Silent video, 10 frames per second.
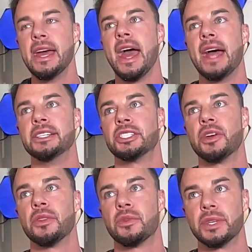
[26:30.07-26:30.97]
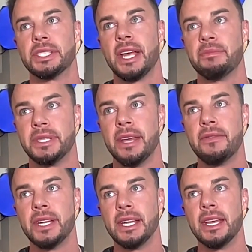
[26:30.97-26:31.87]
And so the
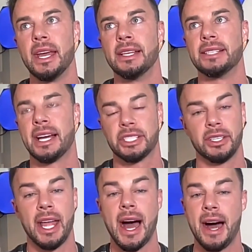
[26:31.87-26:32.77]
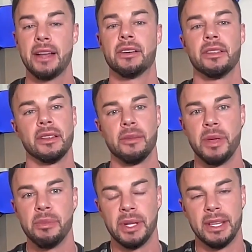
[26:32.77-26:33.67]
receptivity is actually higher than the
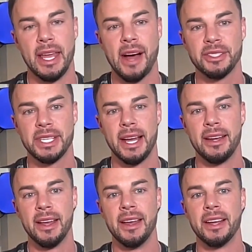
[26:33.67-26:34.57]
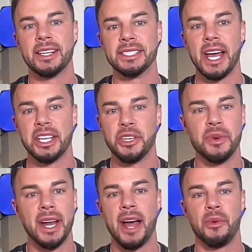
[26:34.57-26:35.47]
people on the outside. Cause like you
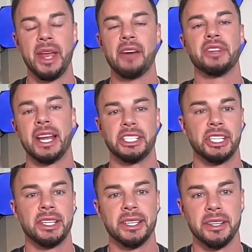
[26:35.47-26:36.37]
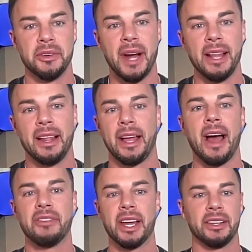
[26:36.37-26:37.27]
and I, we have like shit to do, right? Like
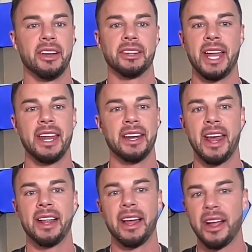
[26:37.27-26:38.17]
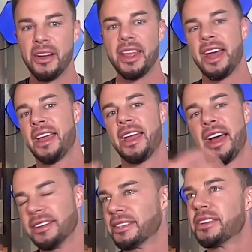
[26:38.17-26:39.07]
I've got a long day today. Like, oh
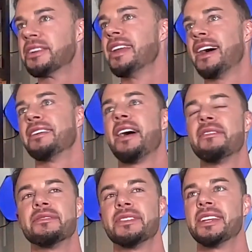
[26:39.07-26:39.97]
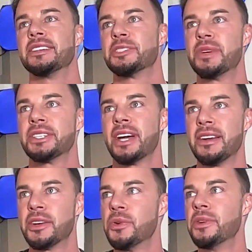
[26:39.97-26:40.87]
yeah. I'm, you know,
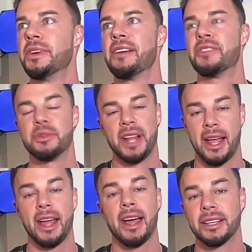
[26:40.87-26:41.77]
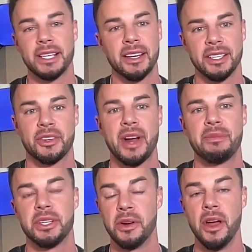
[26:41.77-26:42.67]
spirituality, cool, whatever. Like I got a ton of crap
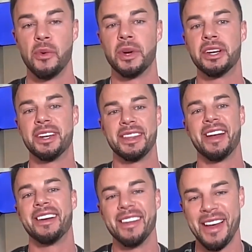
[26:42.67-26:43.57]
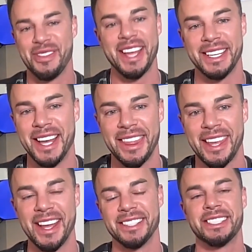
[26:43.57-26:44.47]
to do. There, you have like
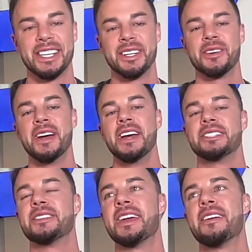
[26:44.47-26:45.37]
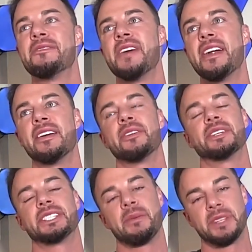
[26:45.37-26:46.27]
nothing else to do. So they're very
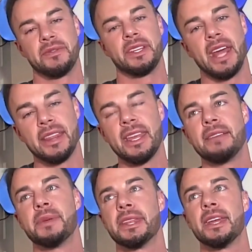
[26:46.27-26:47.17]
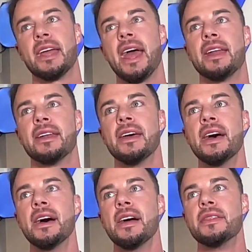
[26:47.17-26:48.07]
receptive to that type of thing. And
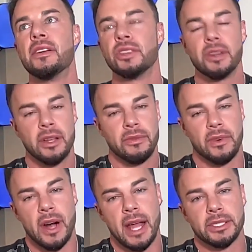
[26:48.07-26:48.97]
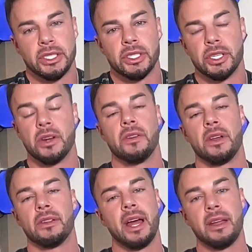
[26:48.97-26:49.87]
they're looking for answers, you know,
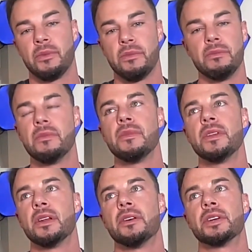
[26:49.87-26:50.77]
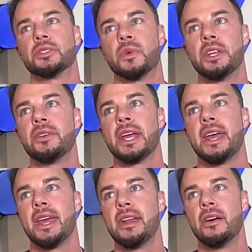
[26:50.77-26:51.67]
they're like, you know, cause when you get
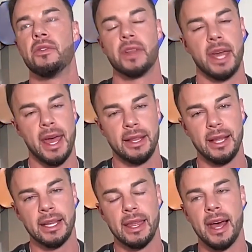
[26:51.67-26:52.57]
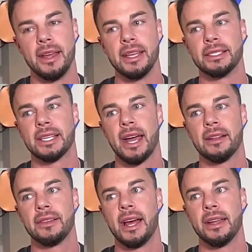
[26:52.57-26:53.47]
hit over the head like that, it's kind
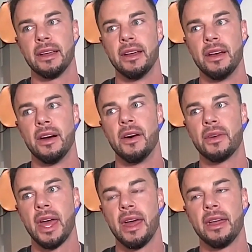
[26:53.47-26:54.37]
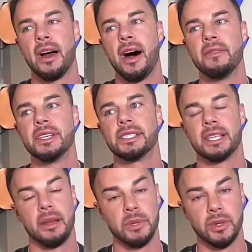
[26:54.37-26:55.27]
of like, okay,
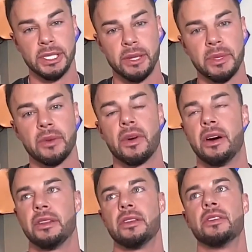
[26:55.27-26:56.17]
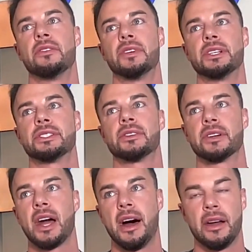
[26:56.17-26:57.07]
obviously I'm doing something wrong. The universe or
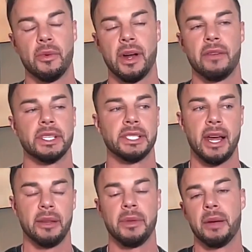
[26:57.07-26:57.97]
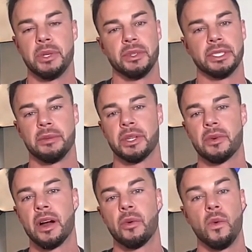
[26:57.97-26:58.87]
God or whatever is telling me I'm doing something
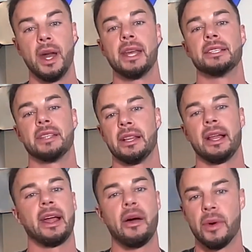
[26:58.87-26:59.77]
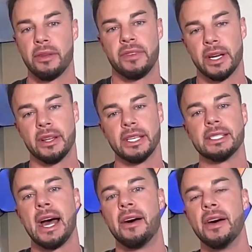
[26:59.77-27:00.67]
wrong. What is it? Like, I want to figure this
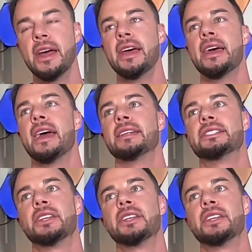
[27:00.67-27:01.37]
out. And